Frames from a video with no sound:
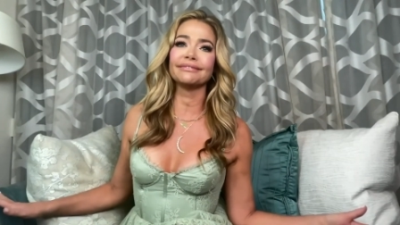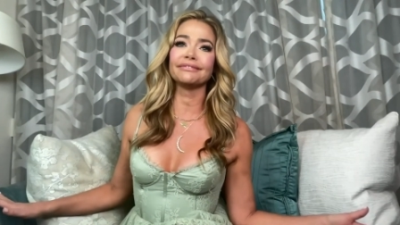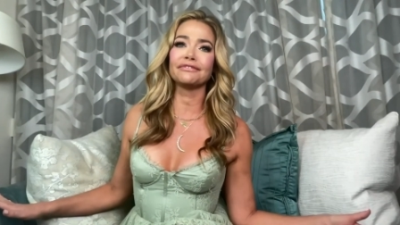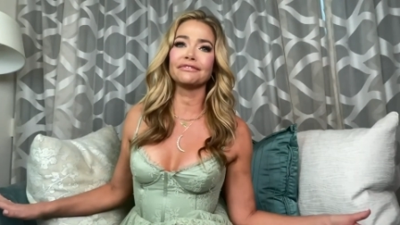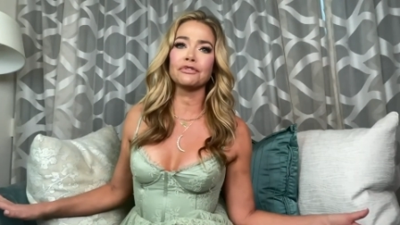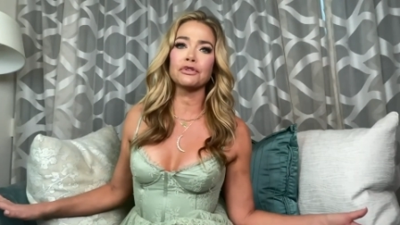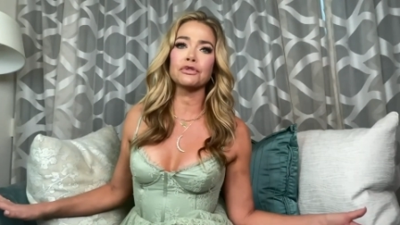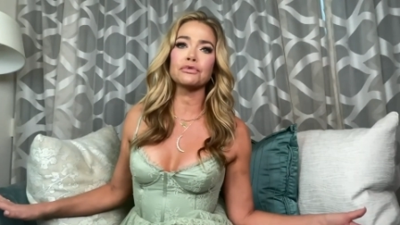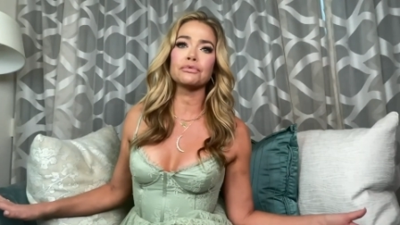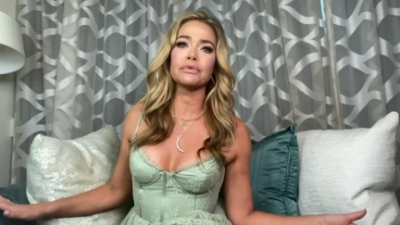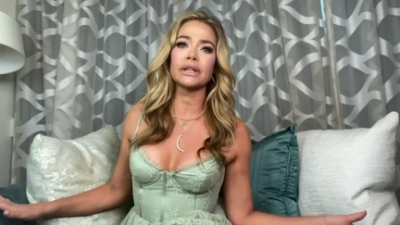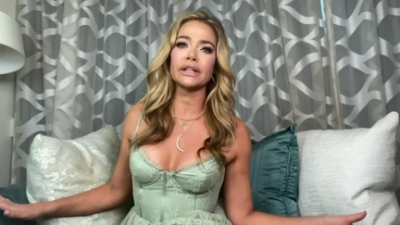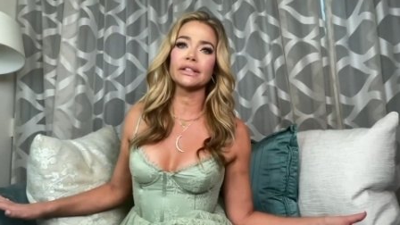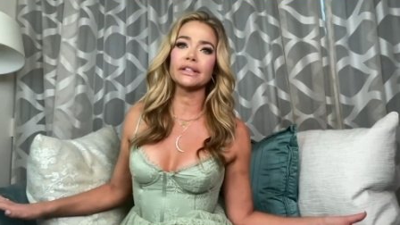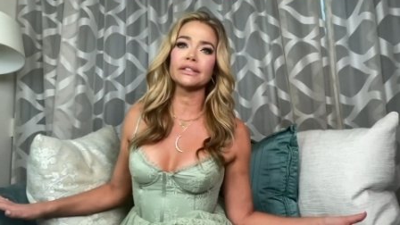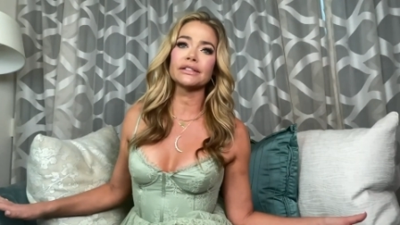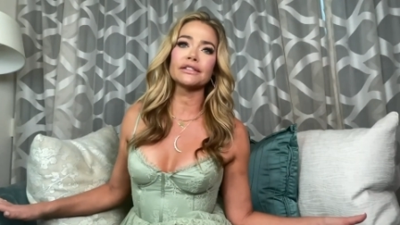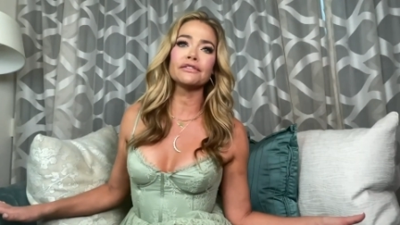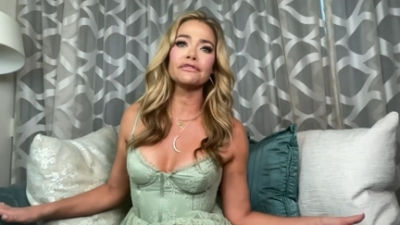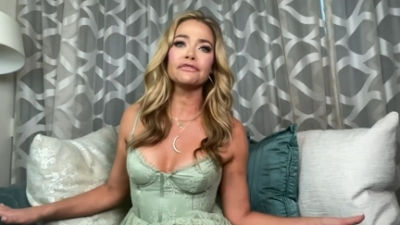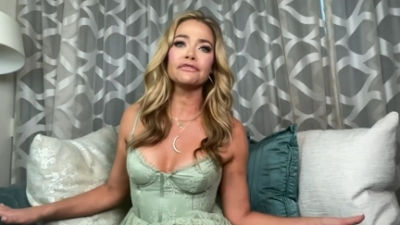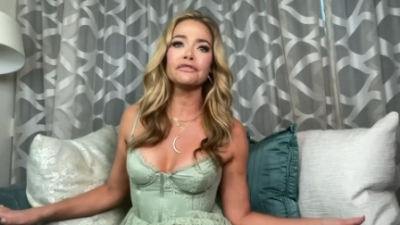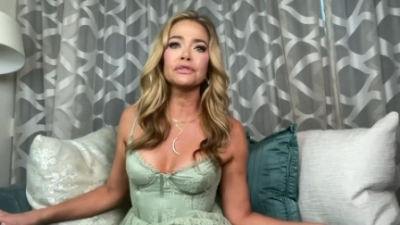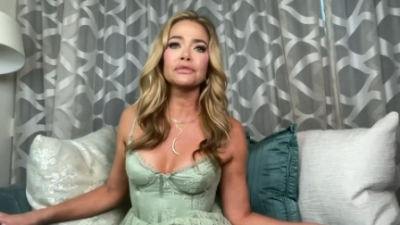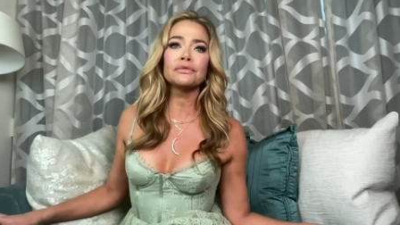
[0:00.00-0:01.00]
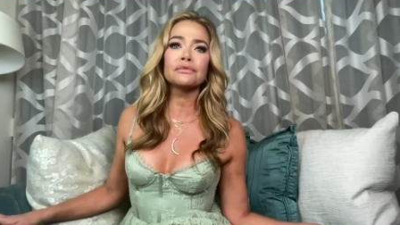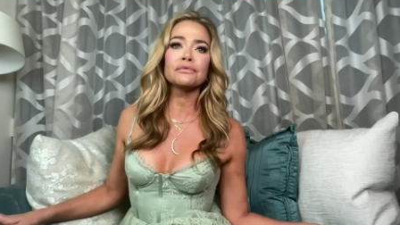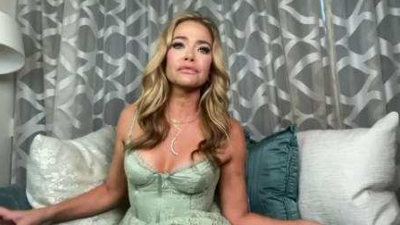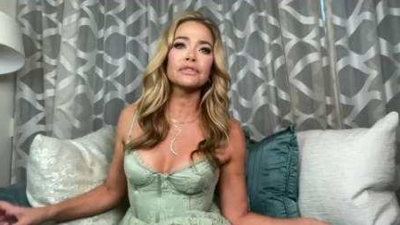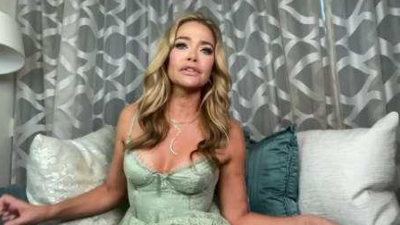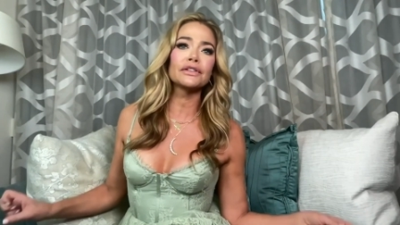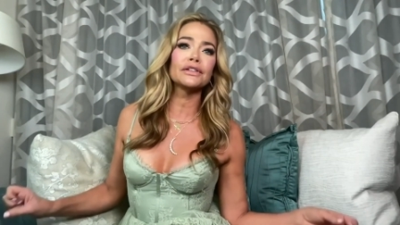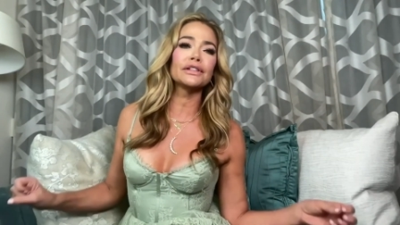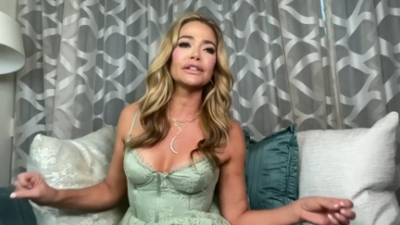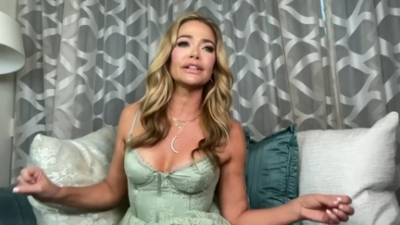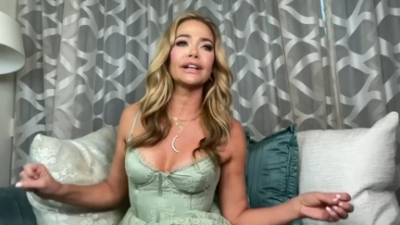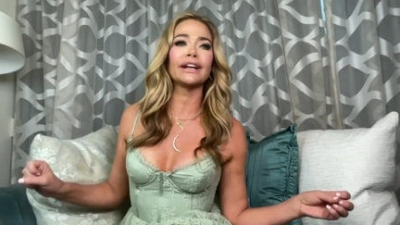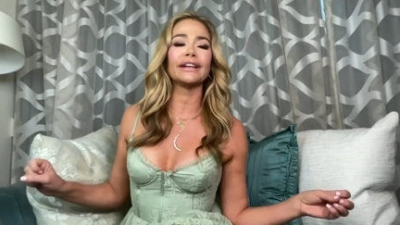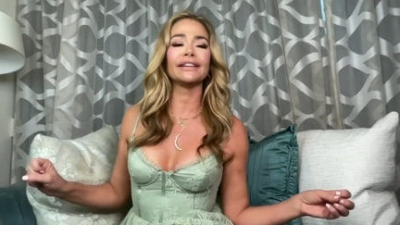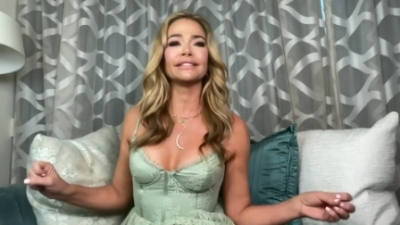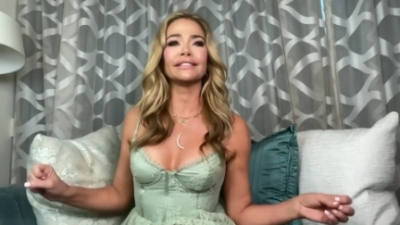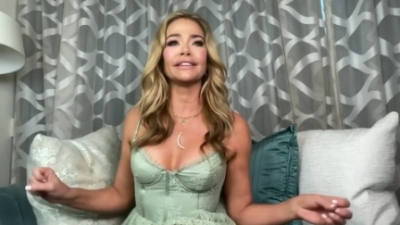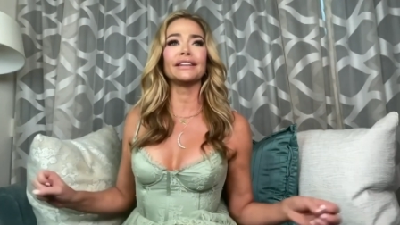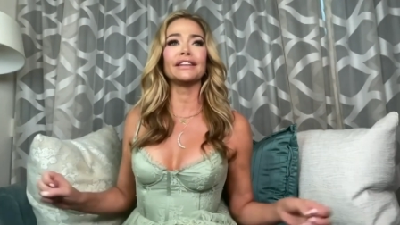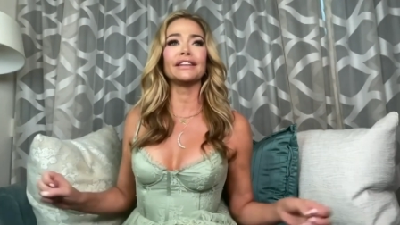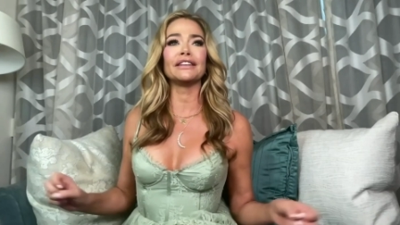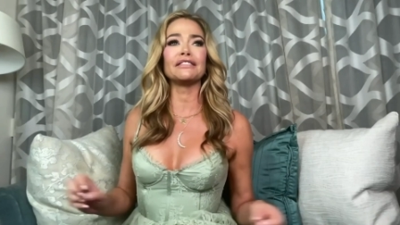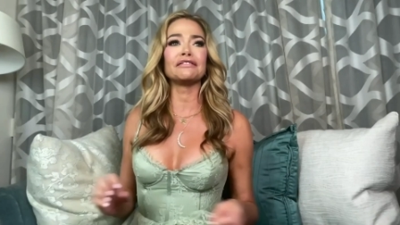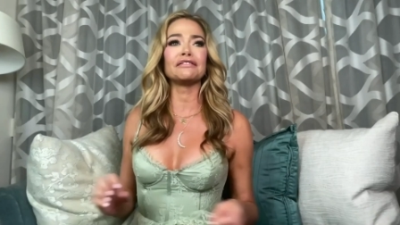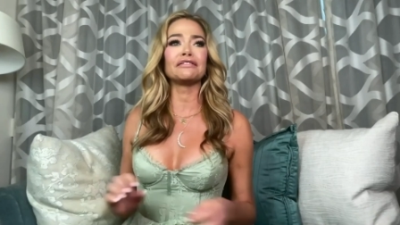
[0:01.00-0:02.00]
Four Weddings and a Funeral. I
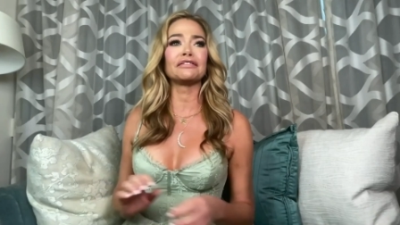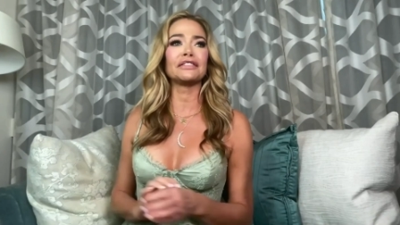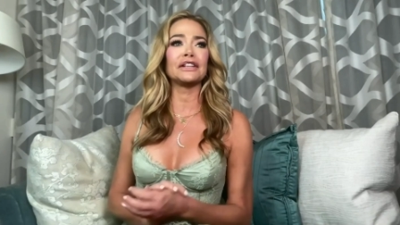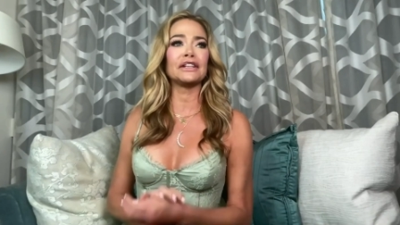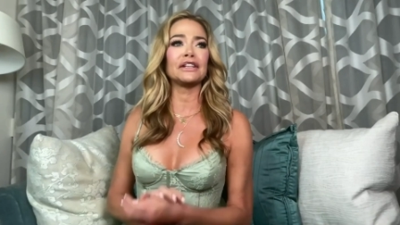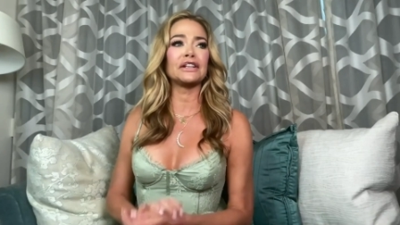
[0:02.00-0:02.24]
love